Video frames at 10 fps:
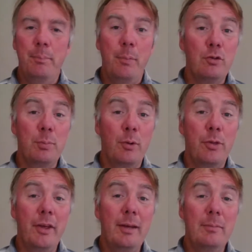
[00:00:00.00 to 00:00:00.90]
possible
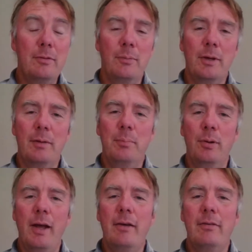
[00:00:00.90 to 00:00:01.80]
themes that we could
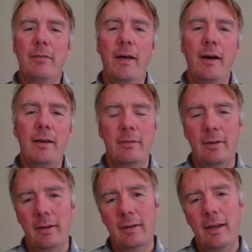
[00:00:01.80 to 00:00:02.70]
pull out of that,
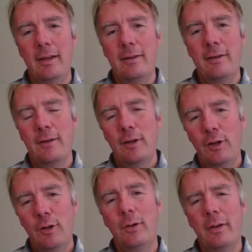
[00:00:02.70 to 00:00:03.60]
and then
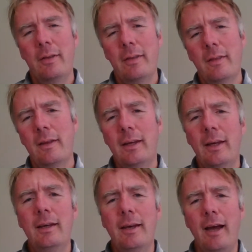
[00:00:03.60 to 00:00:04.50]
look at the
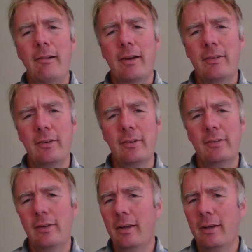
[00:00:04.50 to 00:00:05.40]
key
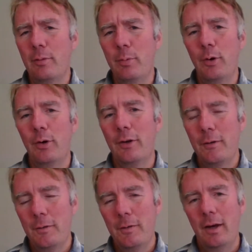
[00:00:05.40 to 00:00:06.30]
characters in the book.
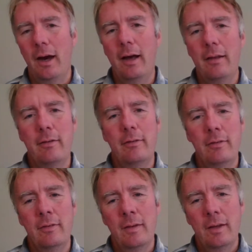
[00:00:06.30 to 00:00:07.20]

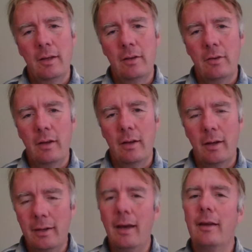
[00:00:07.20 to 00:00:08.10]
And
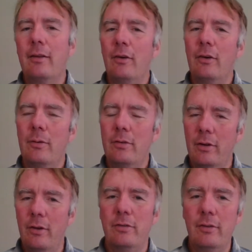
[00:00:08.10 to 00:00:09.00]
again, not go into
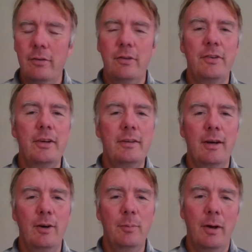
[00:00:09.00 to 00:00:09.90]
lots and lots of
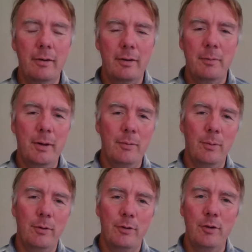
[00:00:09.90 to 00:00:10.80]
detail, but I'm going to pick
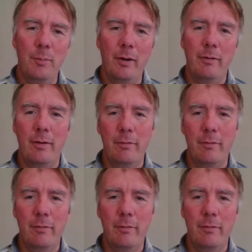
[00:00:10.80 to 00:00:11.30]
one or two of my